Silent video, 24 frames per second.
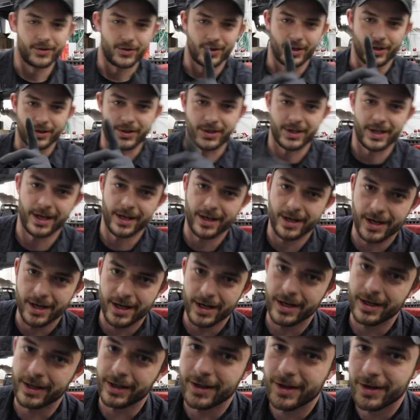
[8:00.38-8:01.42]
Just
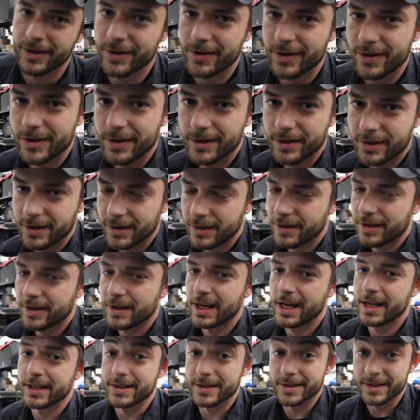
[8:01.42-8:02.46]
kidding.
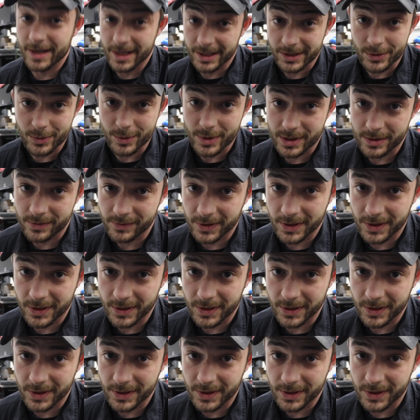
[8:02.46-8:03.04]
That's next week's